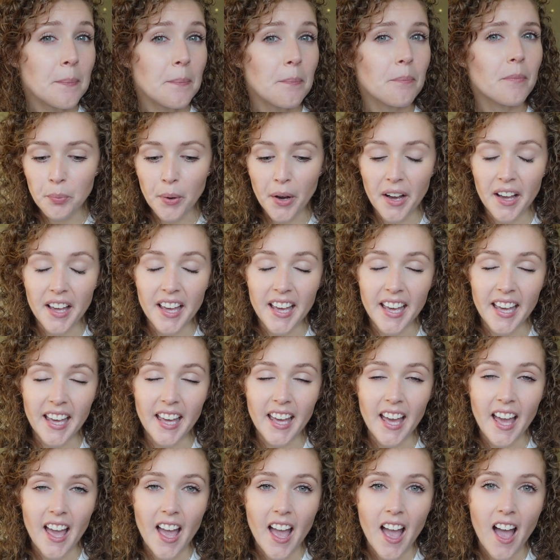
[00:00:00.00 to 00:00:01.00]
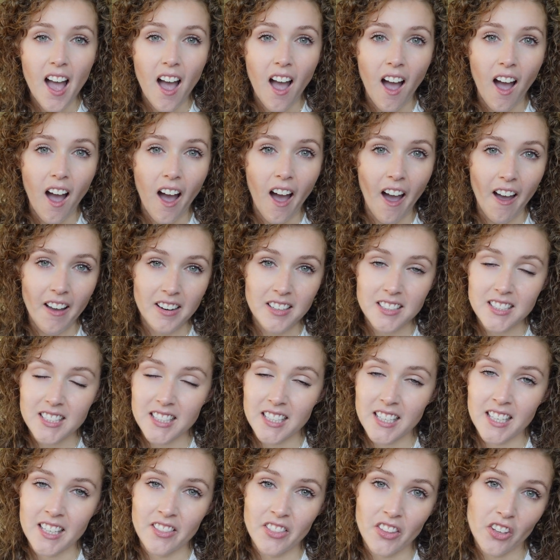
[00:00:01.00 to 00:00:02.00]
But
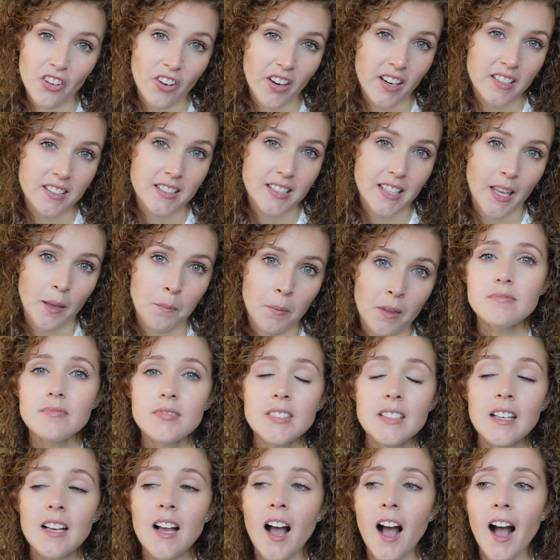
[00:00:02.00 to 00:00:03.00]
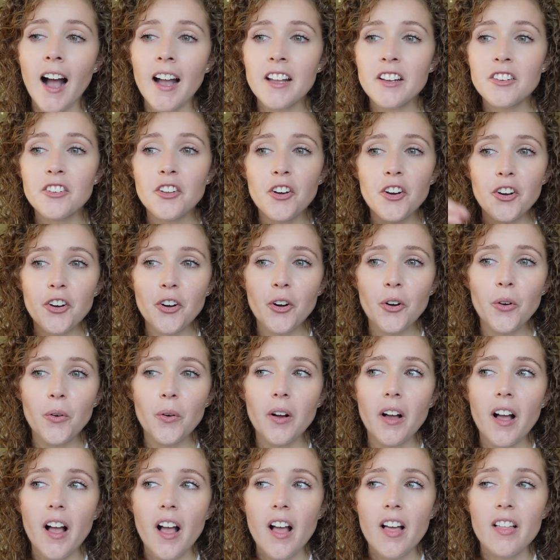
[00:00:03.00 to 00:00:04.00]
honestly, in the grand scheme, I
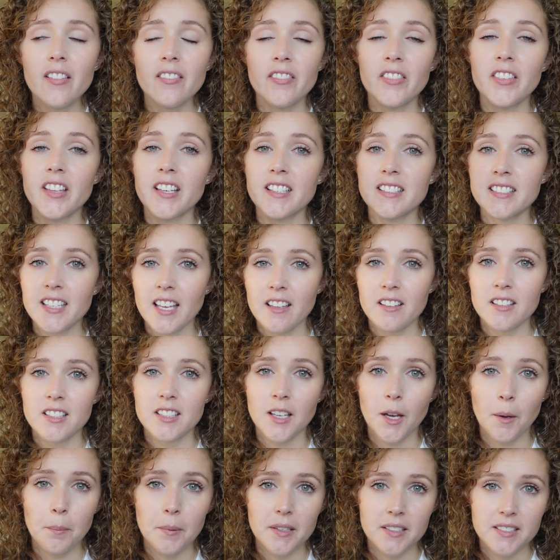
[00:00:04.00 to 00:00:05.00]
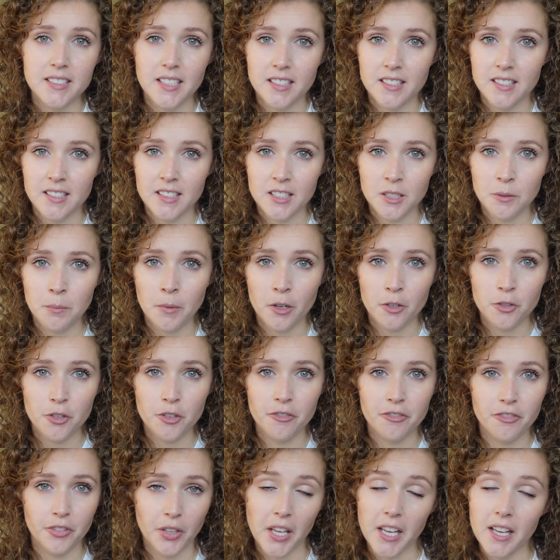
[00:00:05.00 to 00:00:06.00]
know the telescopic doesn't smudge or
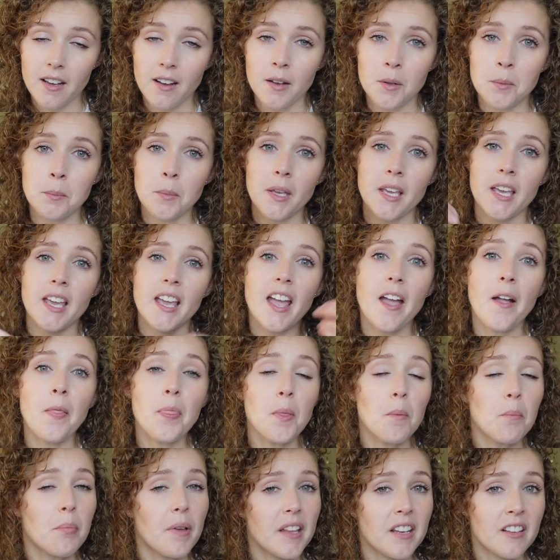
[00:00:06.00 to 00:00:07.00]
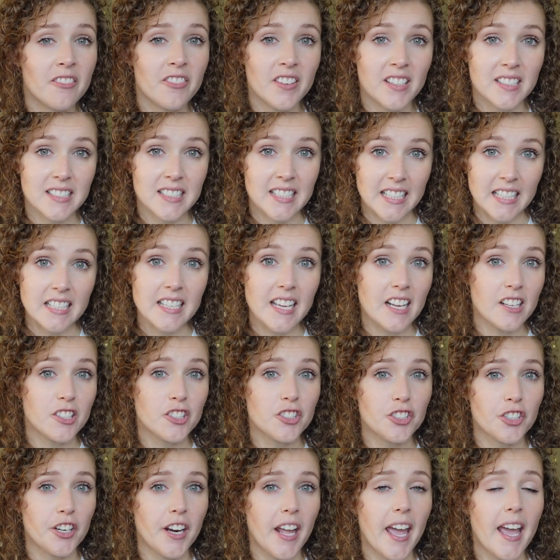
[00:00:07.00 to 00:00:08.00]
flake on me, and the Benefit did
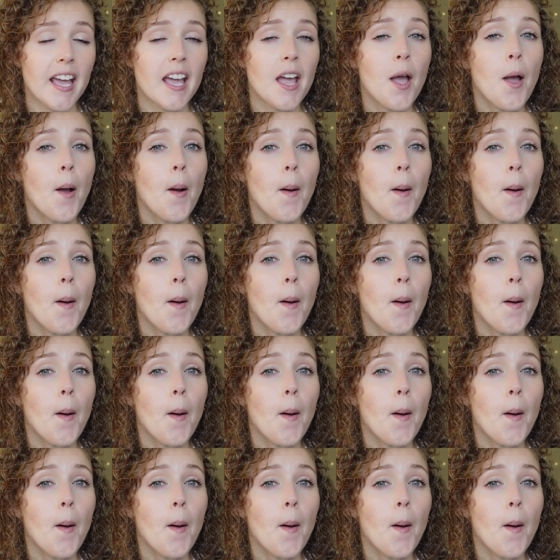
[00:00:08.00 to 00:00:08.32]
yesterday.